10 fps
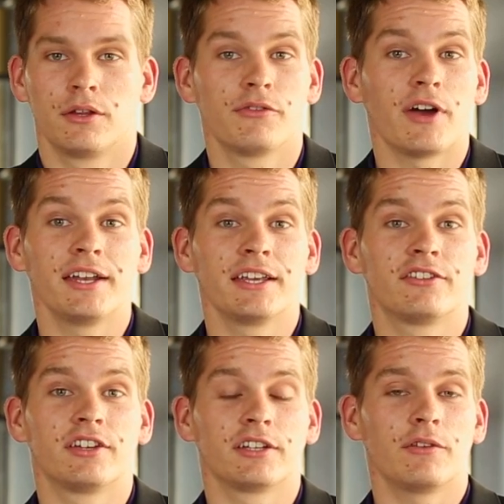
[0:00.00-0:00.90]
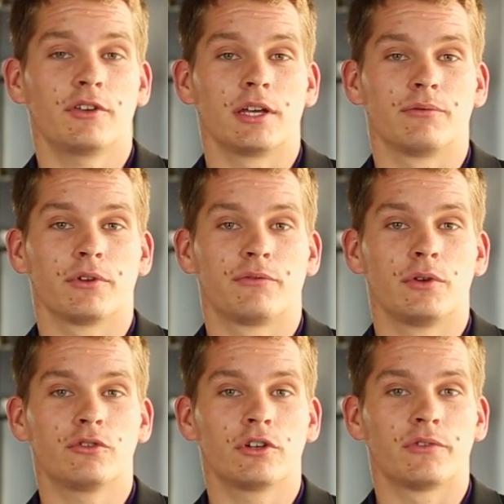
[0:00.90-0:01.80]
The finding is significant for the
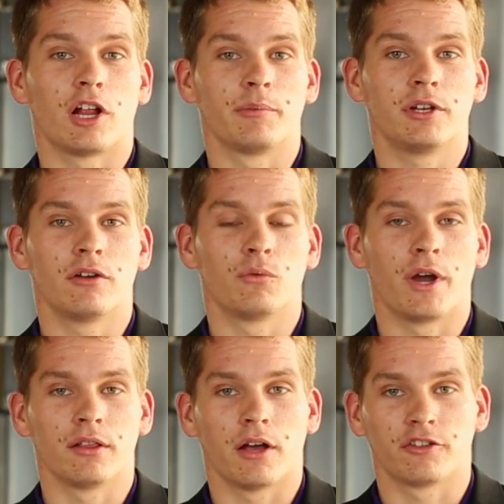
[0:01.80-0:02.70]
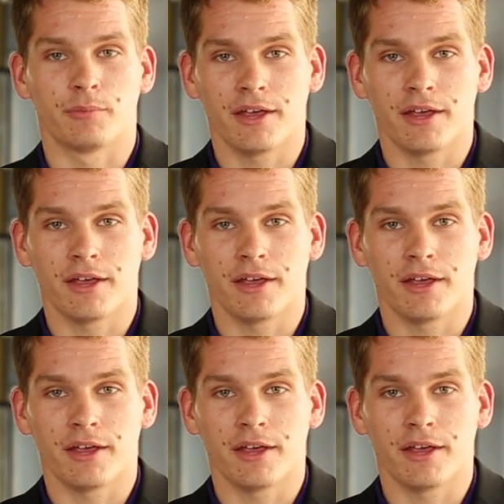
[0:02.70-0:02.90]
future development of weight loss